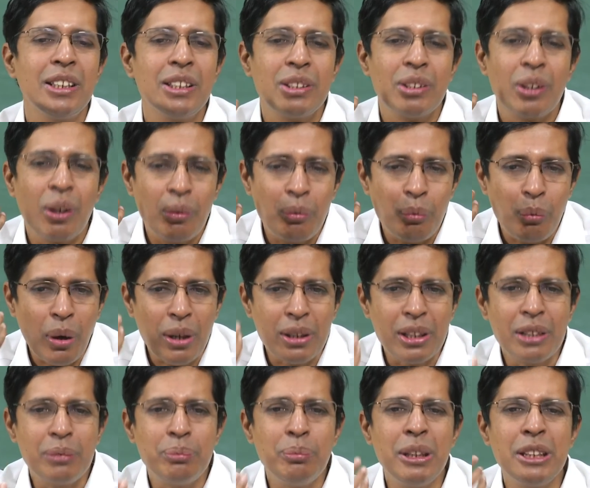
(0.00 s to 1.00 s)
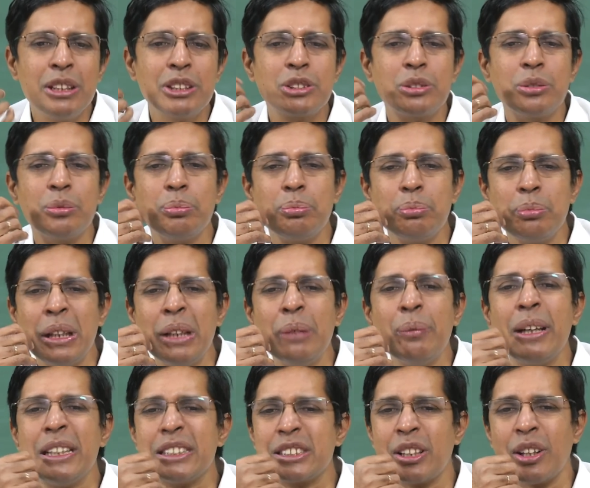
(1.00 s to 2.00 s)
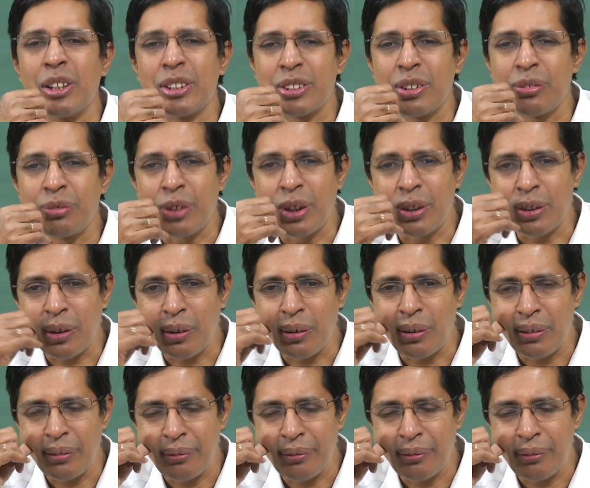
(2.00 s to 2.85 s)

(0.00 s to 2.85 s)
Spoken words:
Now, what it means to minimize loss of control?